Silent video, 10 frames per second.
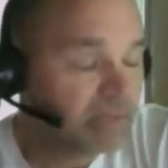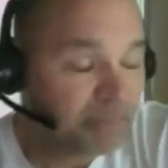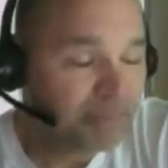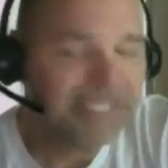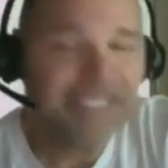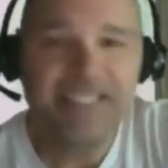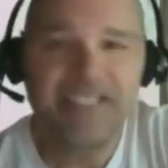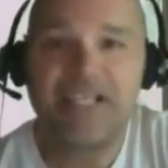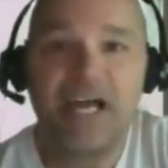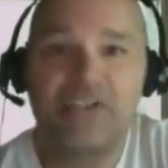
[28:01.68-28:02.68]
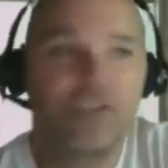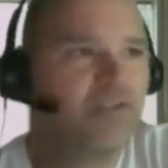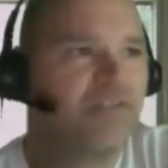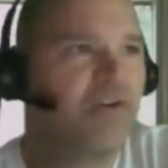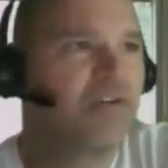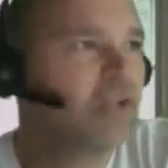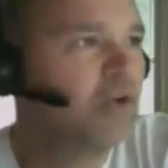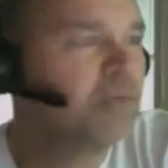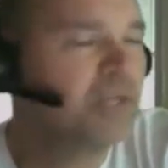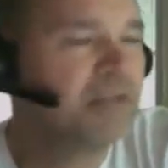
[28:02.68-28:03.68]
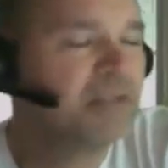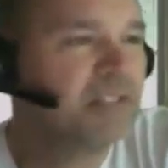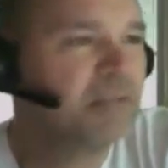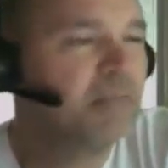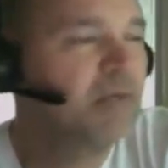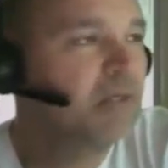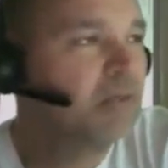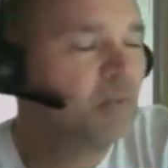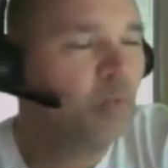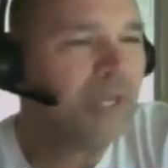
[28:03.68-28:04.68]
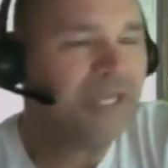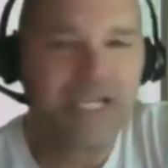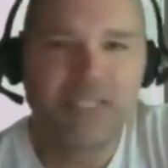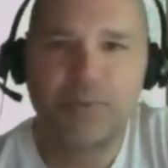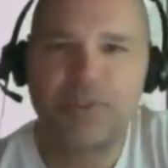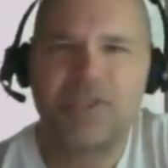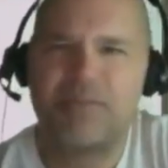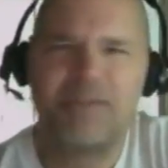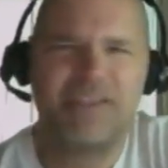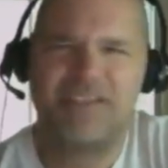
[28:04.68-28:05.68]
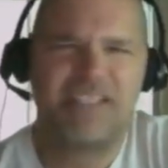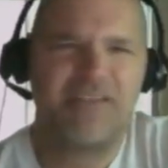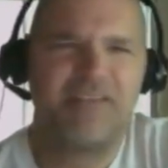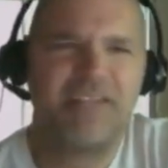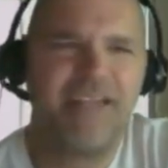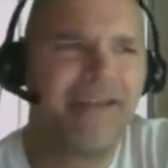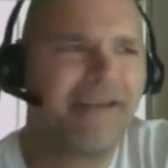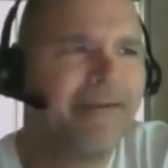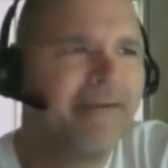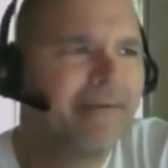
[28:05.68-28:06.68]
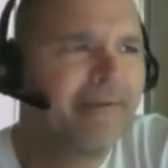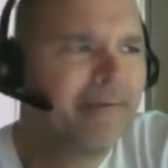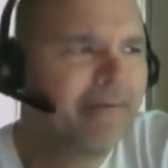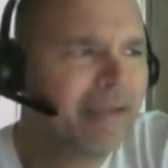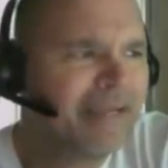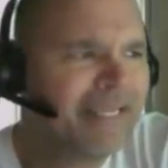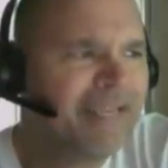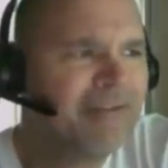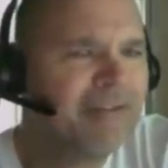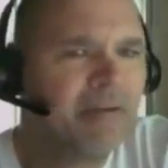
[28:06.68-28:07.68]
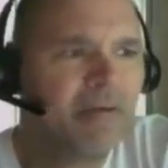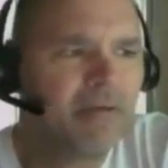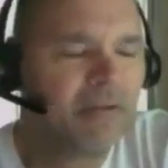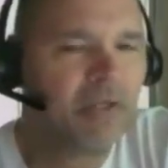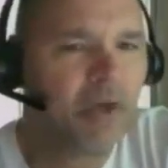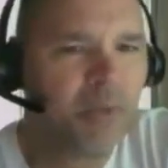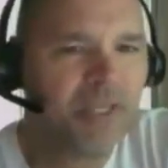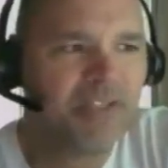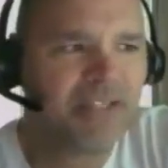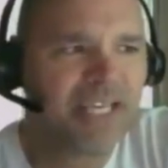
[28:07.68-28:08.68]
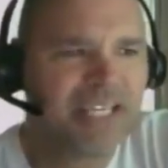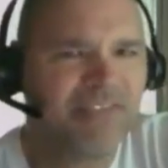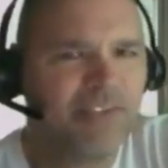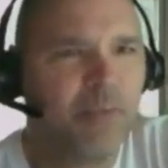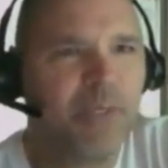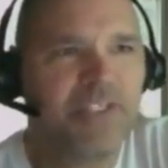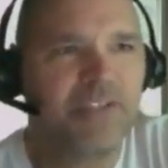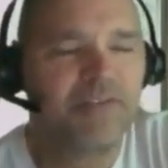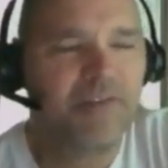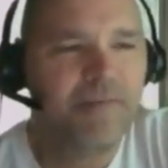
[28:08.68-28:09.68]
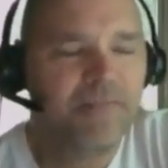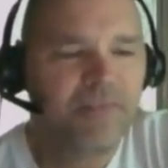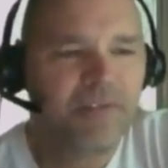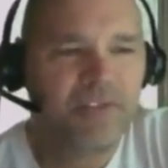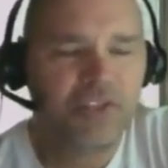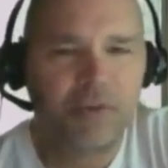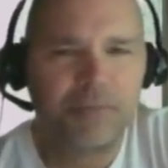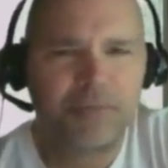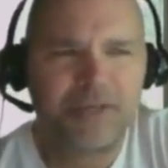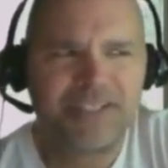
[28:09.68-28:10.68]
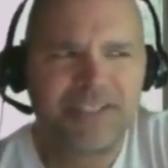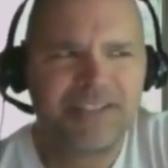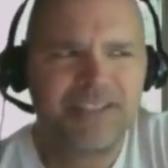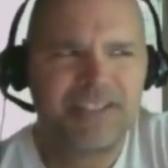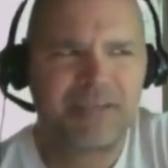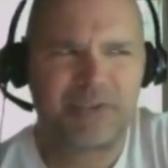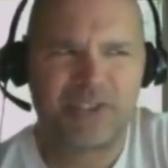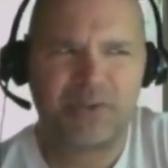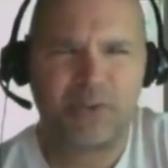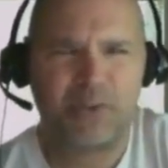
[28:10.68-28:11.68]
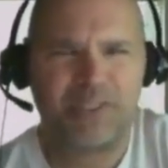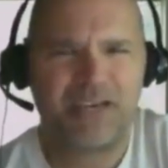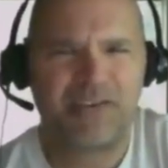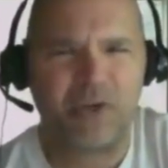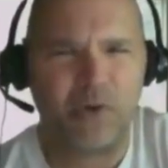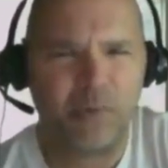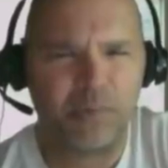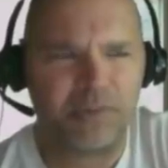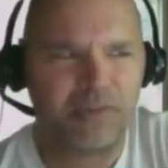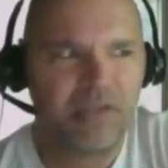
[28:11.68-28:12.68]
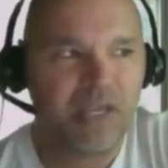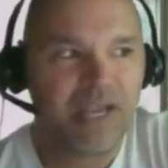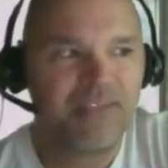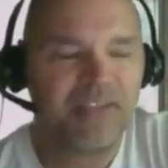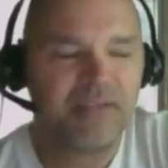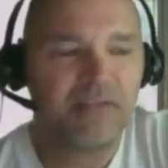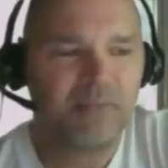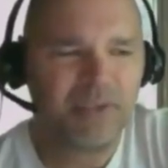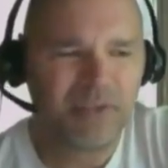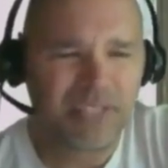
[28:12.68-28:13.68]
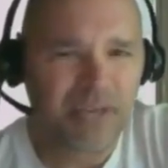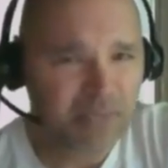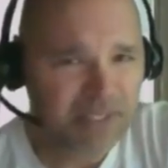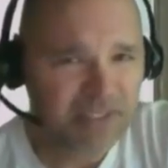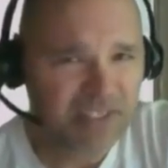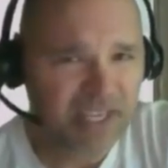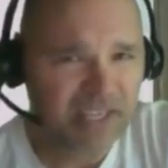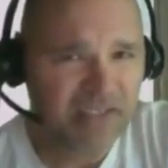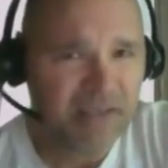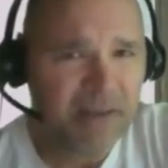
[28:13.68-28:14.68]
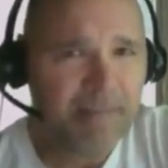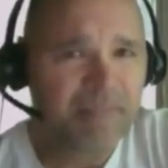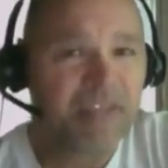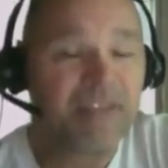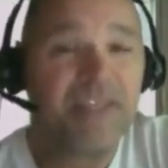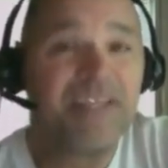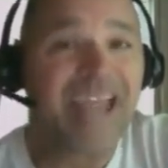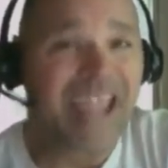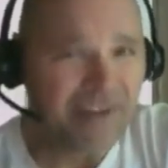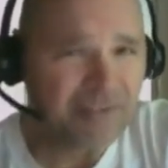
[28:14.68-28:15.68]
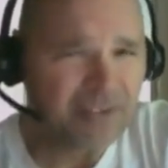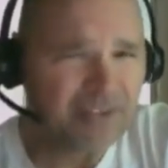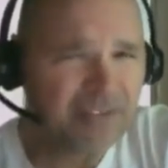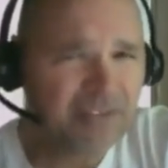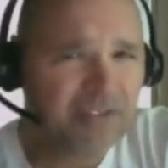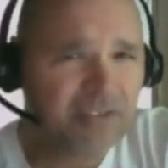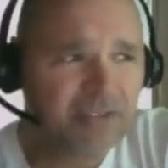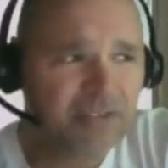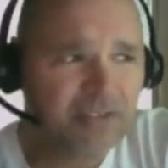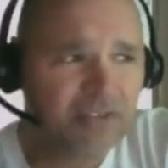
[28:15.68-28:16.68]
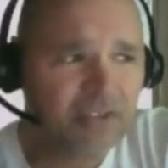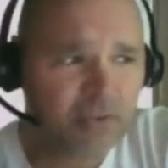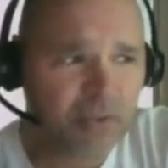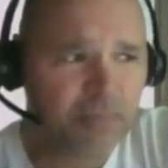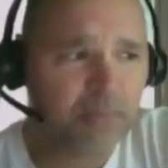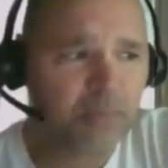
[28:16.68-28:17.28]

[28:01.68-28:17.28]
completely illogical false hope that some white hats were going to come in and save the day. And even, you know, going into the last few weeks of the Trump presidency, they were still holding out hope and and then we thought that was insane. And then after Trump